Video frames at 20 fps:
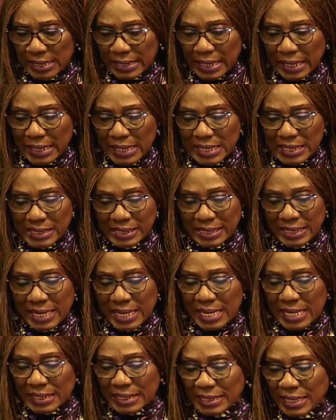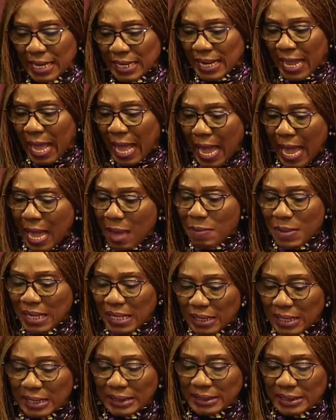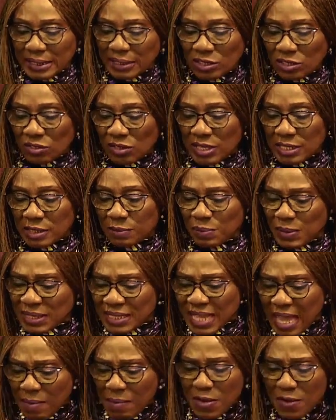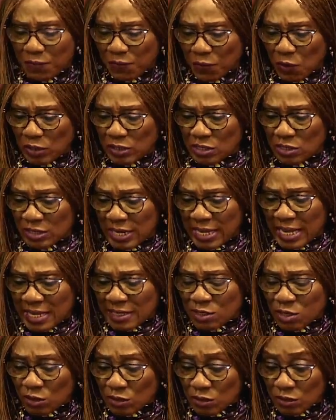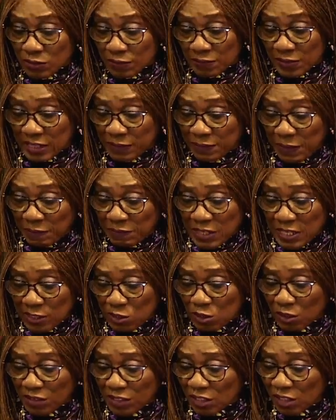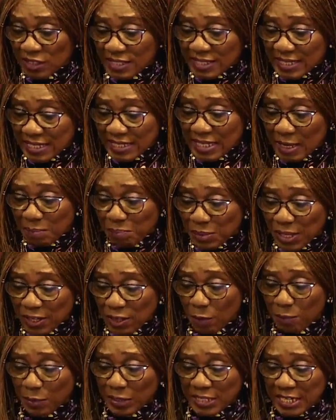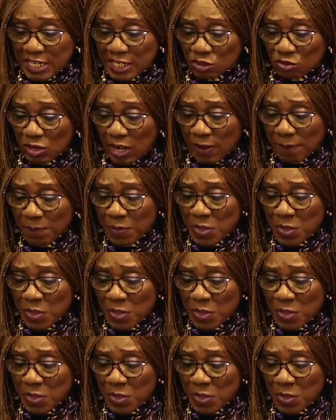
Now listen, he said, I'm in great distress. Please let me fall into that. So, verse 15. So the Lord sent a plague upon Israel